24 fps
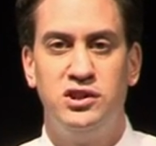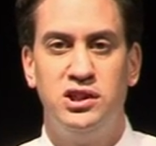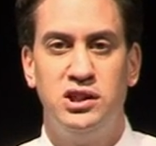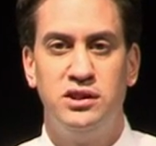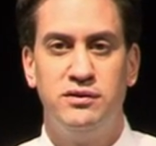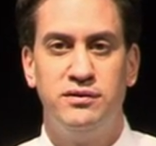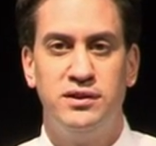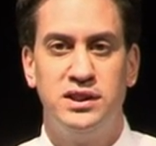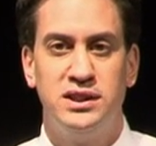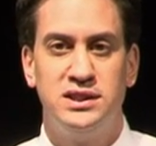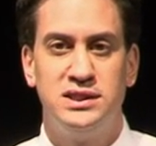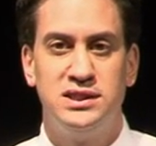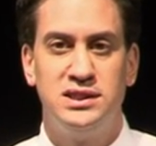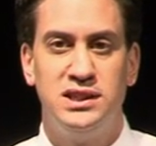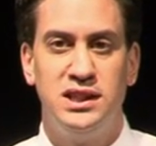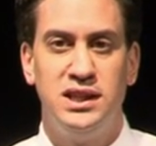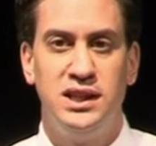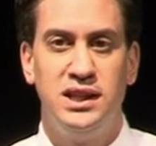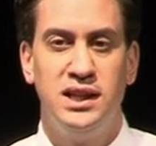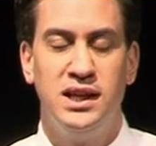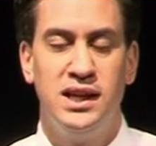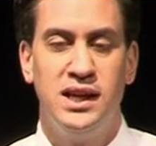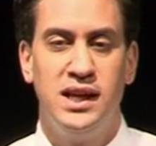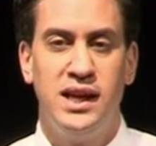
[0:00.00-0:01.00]

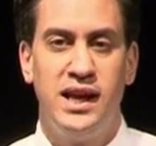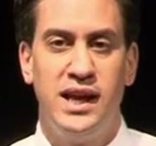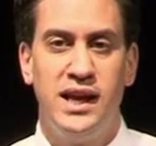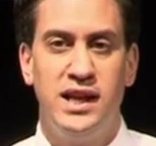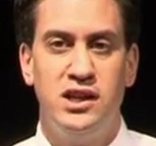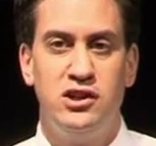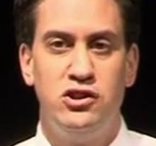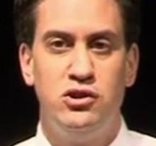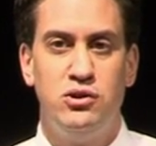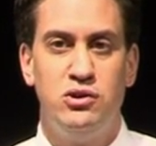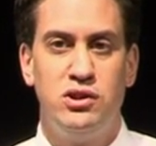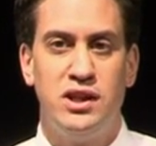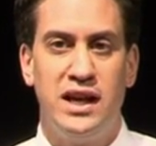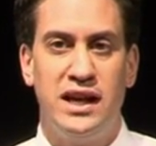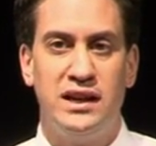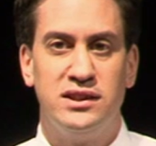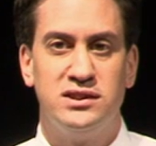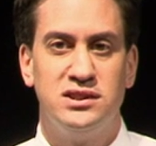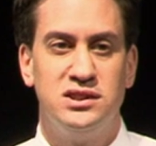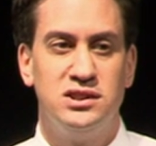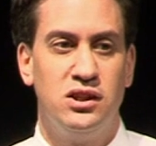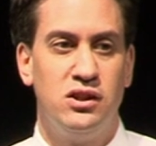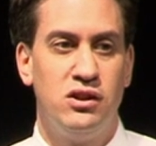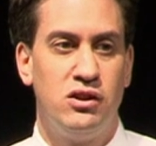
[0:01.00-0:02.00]
University in
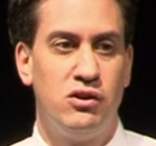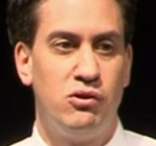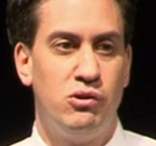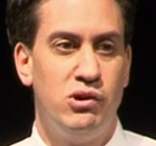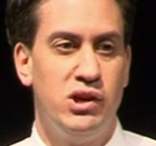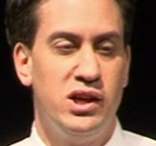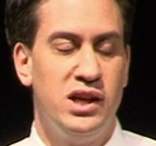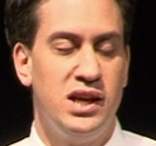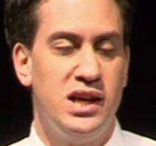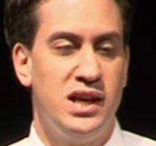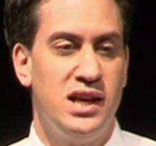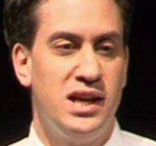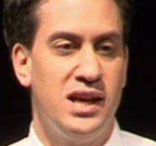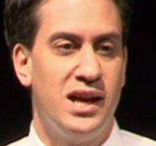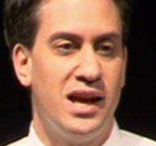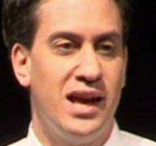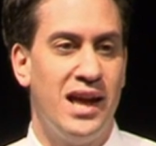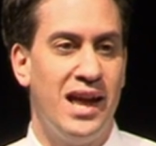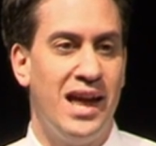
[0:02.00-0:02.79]
2003.